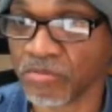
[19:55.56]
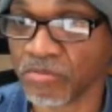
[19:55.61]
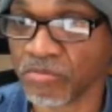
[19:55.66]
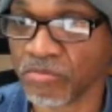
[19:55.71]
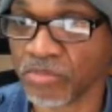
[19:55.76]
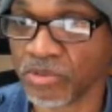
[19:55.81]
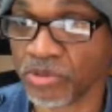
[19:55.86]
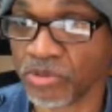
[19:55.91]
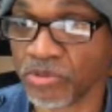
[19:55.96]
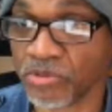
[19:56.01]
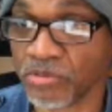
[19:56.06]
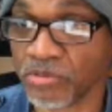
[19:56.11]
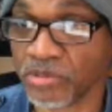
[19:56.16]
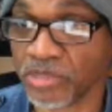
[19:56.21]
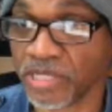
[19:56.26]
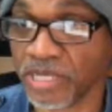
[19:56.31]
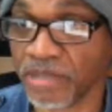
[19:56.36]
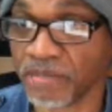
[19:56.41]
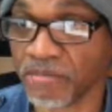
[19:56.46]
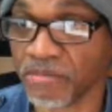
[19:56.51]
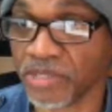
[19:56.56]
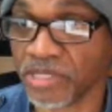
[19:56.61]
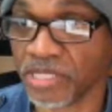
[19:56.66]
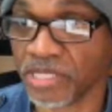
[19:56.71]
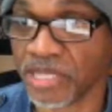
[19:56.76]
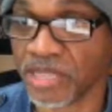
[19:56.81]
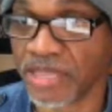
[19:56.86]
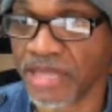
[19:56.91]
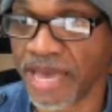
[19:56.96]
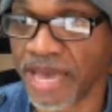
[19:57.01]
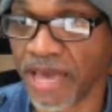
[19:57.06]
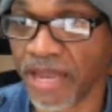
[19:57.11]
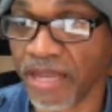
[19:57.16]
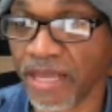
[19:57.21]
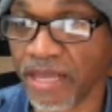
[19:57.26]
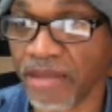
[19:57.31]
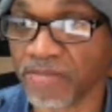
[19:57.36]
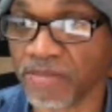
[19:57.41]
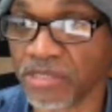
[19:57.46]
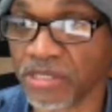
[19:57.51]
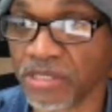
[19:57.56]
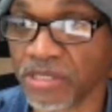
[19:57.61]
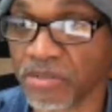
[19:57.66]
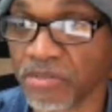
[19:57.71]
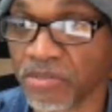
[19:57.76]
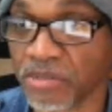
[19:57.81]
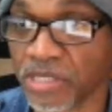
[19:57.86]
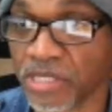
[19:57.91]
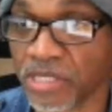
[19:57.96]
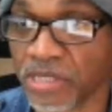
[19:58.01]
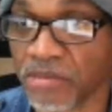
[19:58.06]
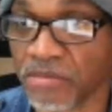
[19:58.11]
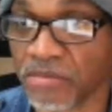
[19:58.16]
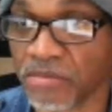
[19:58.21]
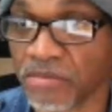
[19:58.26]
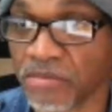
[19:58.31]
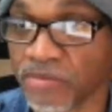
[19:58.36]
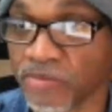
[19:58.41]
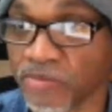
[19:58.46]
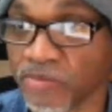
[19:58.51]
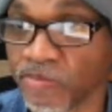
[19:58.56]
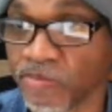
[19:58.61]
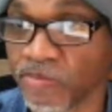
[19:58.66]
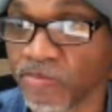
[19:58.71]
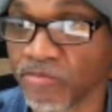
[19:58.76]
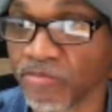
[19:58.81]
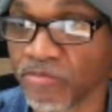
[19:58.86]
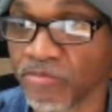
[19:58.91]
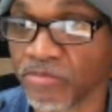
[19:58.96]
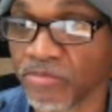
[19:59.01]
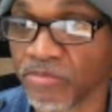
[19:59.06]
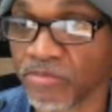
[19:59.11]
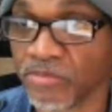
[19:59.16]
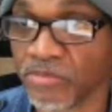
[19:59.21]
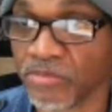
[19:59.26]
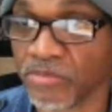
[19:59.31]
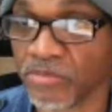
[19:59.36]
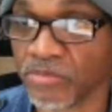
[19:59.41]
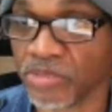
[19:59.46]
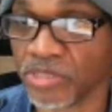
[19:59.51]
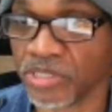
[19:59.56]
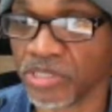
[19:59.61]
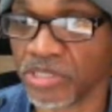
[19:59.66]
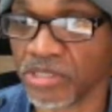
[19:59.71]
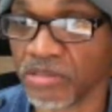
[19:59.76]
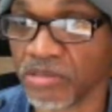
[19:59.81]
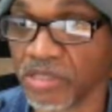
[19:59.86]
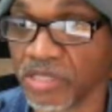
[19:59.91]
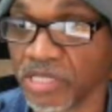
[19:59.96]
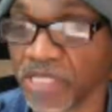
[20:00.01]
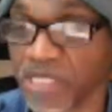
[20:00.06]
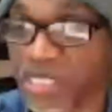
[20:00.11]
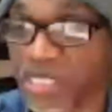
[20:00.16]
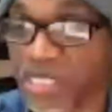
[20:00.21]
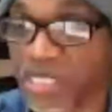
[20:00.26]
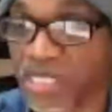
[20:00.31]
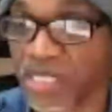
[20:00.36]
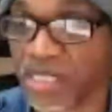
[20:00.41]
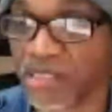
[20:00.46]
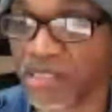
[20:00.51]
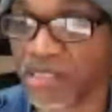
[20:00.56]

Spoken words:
Boom. Yep, we did that. Absolutely. We certainly did.